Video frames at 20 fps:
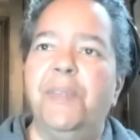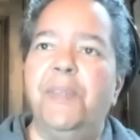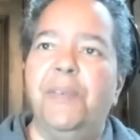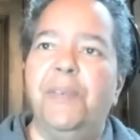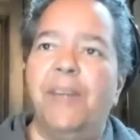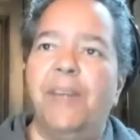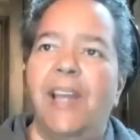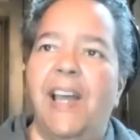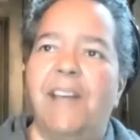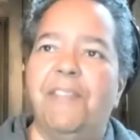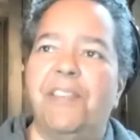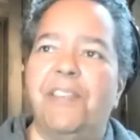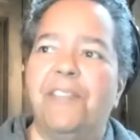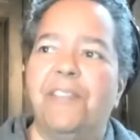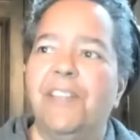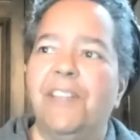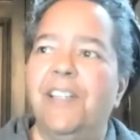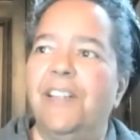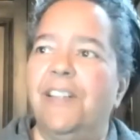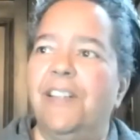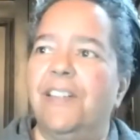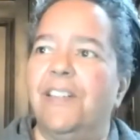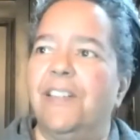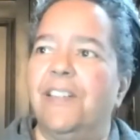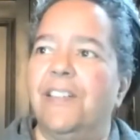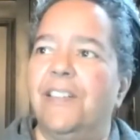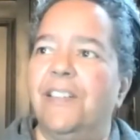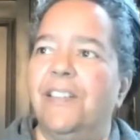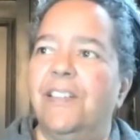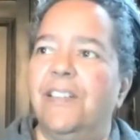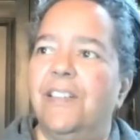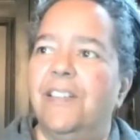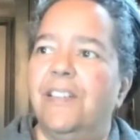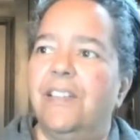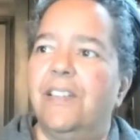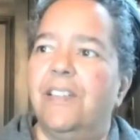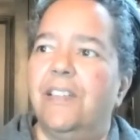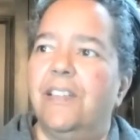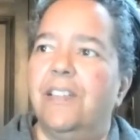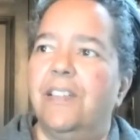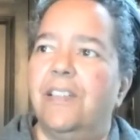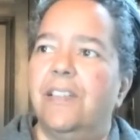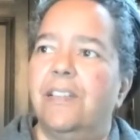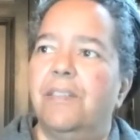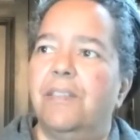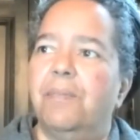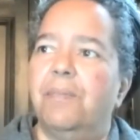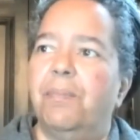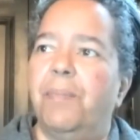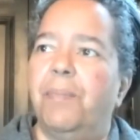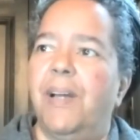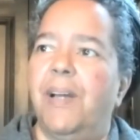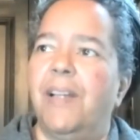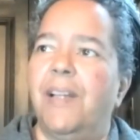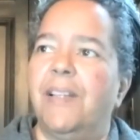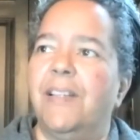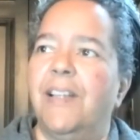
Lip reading: we have a realtor by